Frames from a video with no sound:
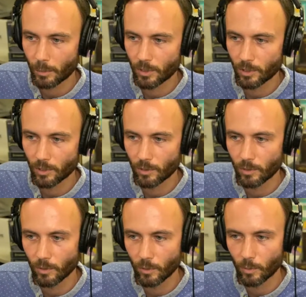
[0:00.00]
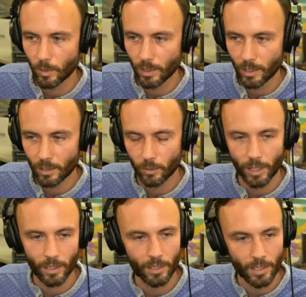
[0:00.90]
So we
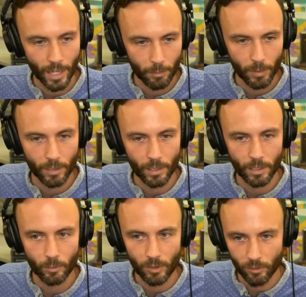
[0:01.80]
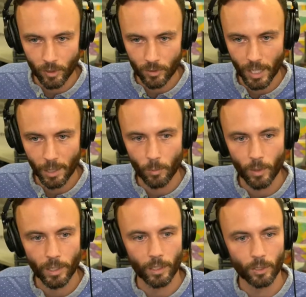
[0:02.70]
created a deck building review game
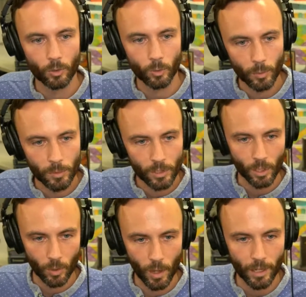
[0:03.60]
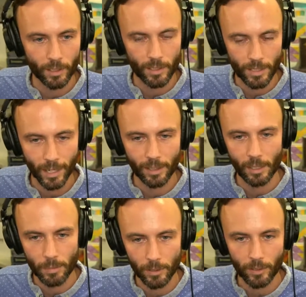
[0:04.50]
where groups acquired a deck.
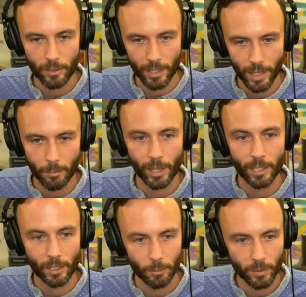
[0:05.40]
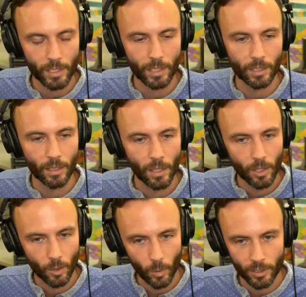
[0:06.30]
They built their deck by completing
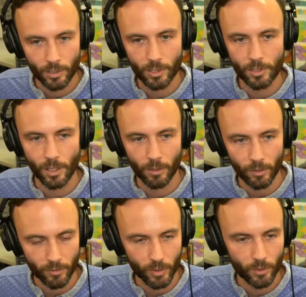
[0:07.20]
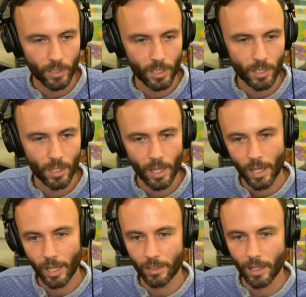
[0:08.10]
questions on a review sheet,
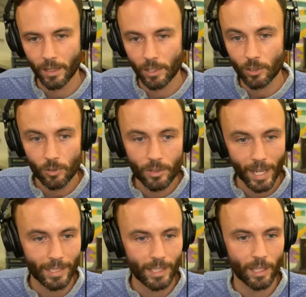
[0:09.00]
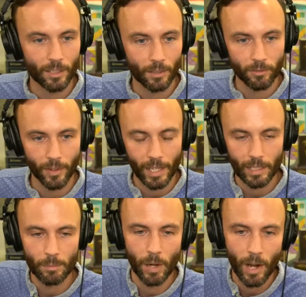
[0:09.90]
and then they used that deck to fight
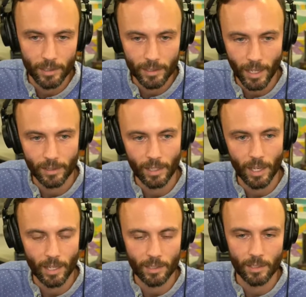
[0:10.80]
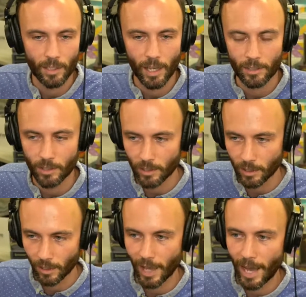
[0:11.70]
a boss at the end as a
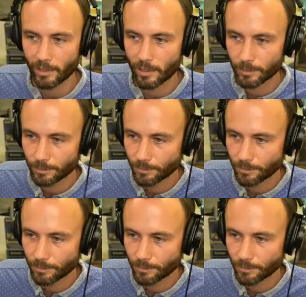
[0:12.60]
class.